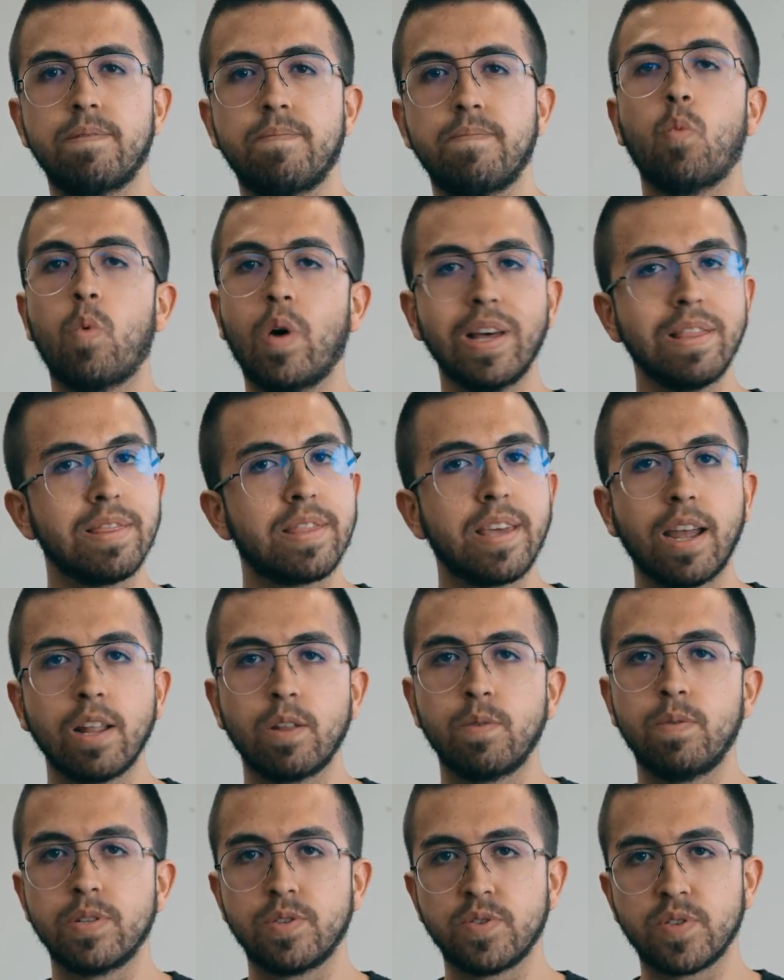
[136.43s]
One thing
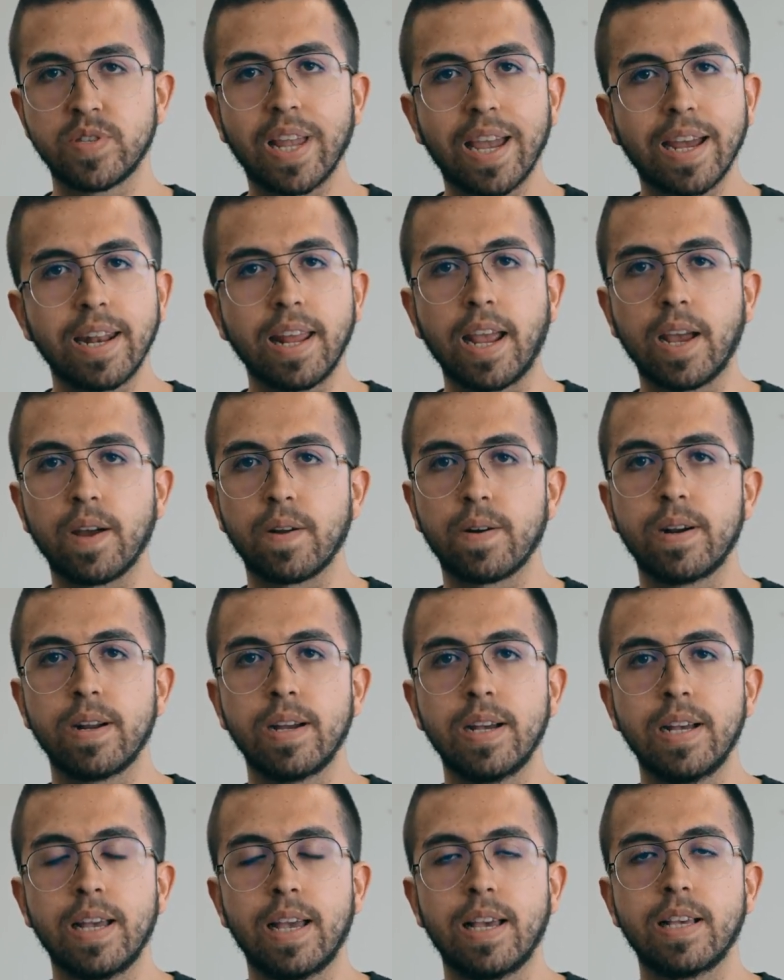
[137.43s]
to understand here
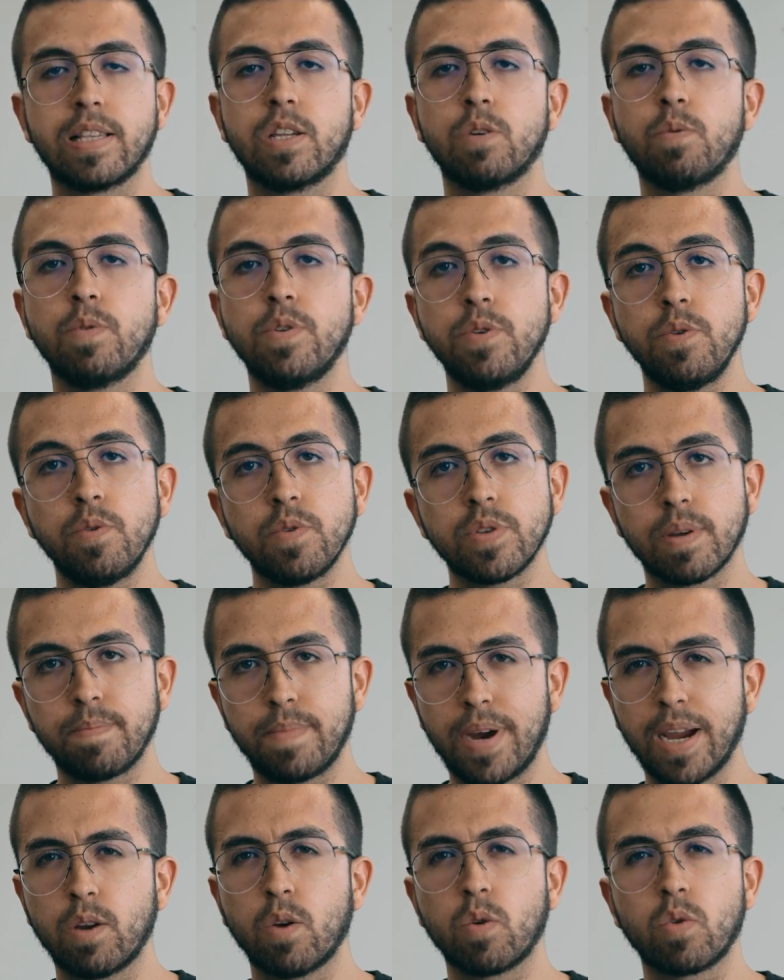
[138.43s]
is that when you use a
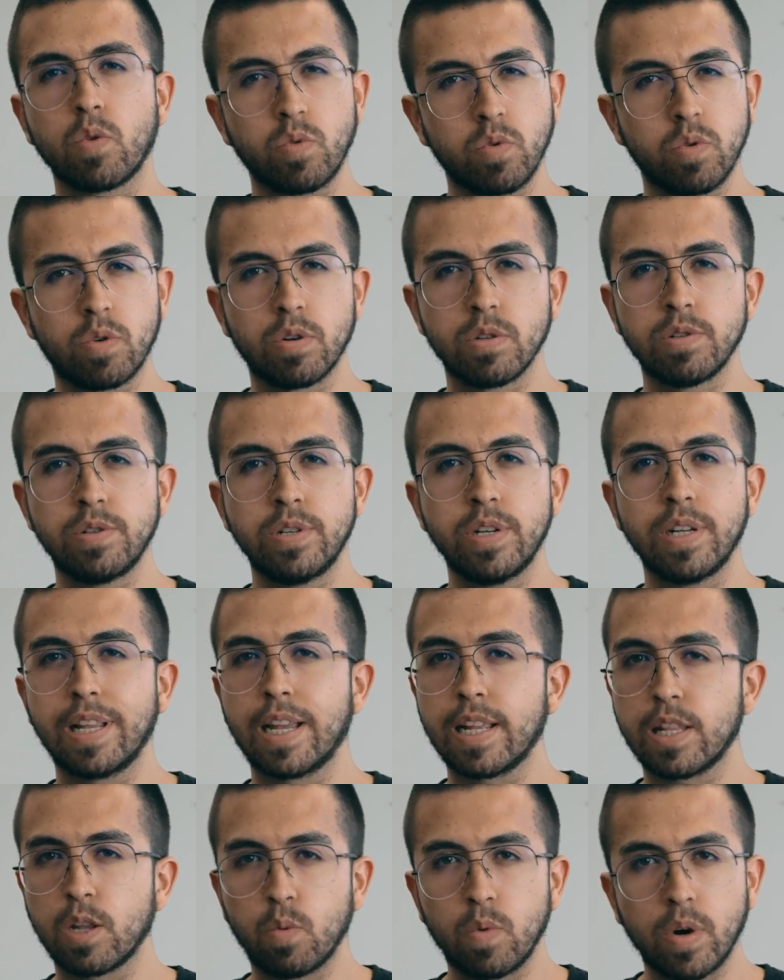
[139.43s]
microcontroller
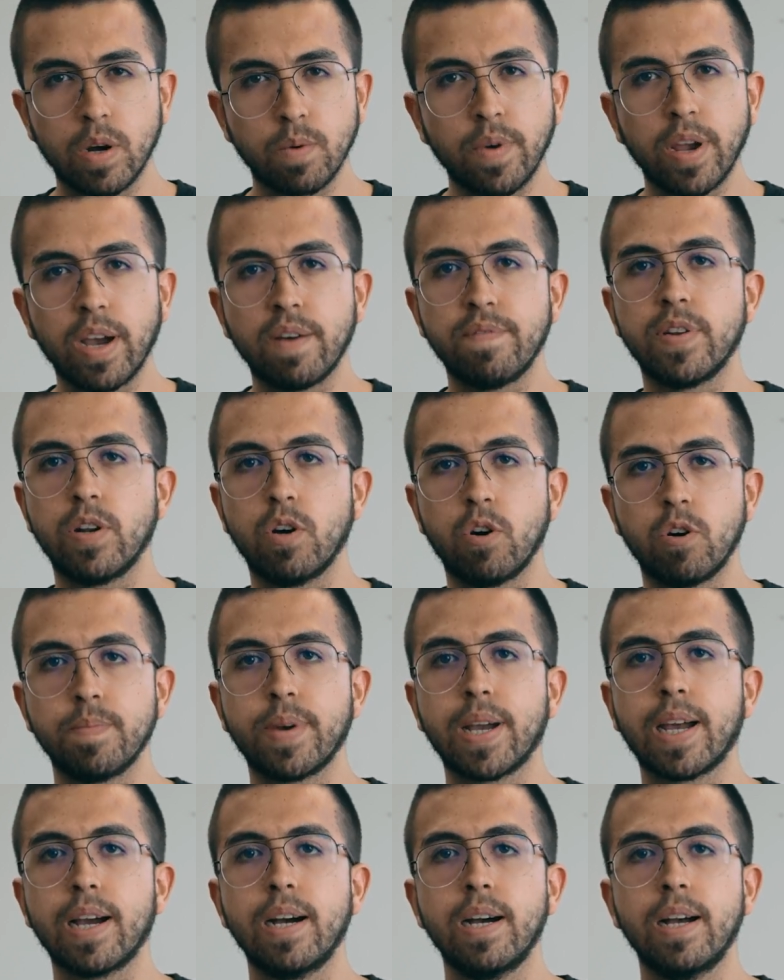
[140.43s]
like the one we have in
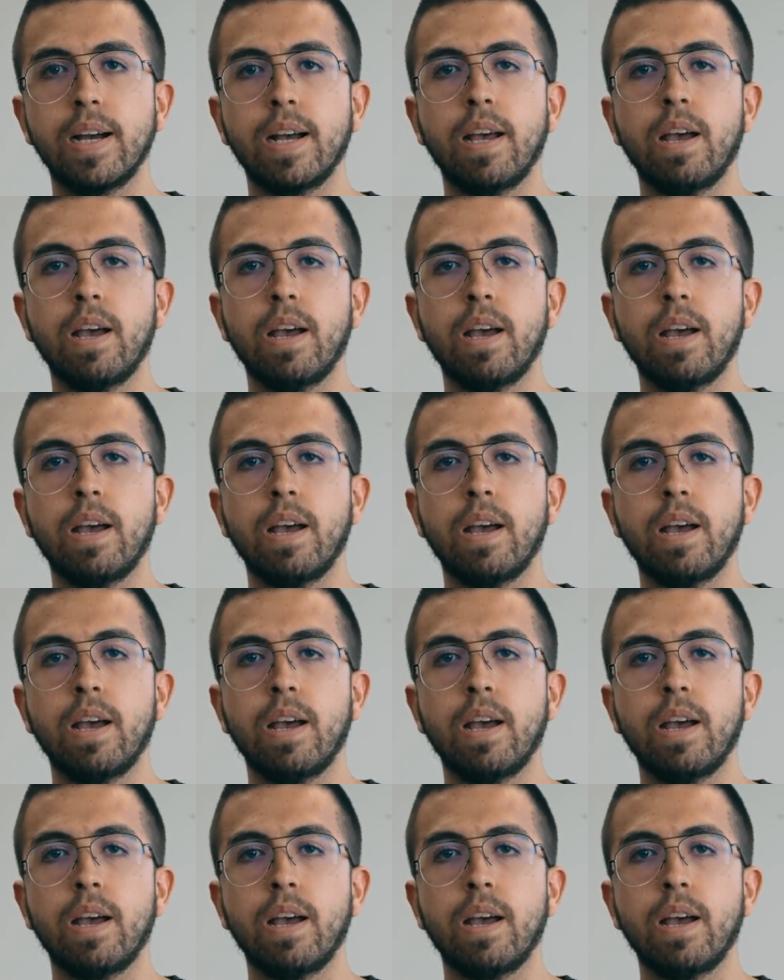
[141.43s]
Omega,